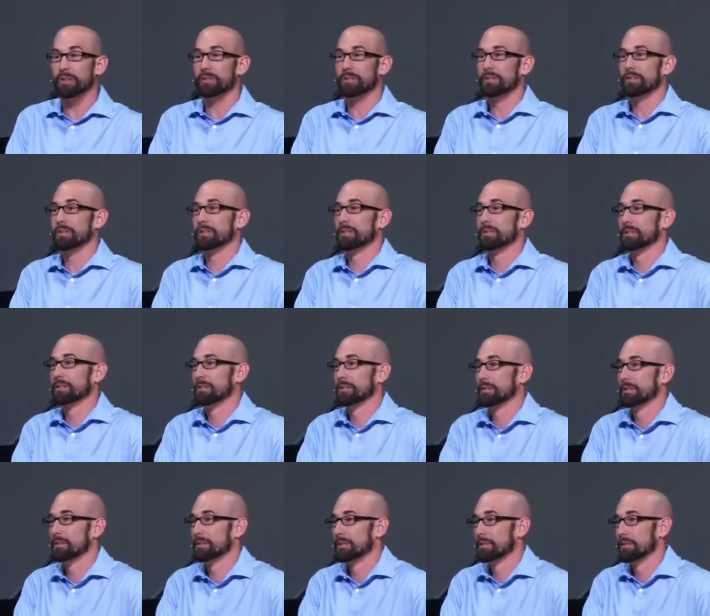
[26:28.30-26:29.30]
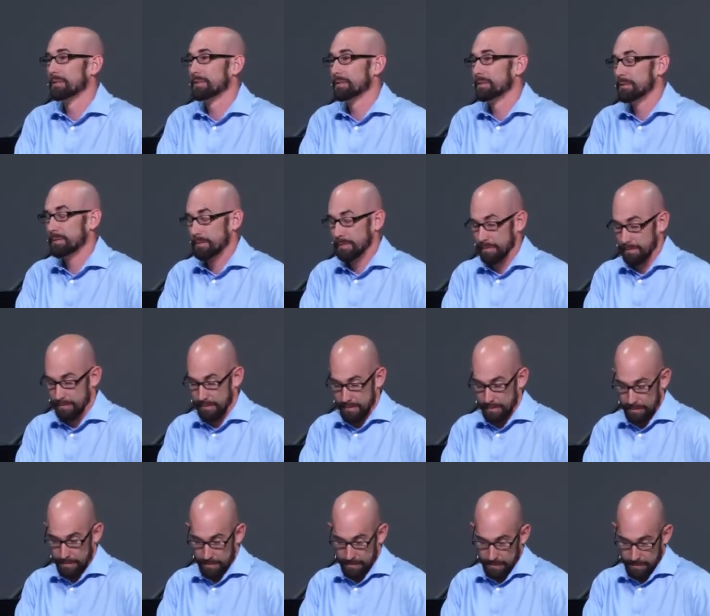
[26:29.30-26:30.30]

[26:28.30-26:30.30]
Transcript: No one is speaking in this clip.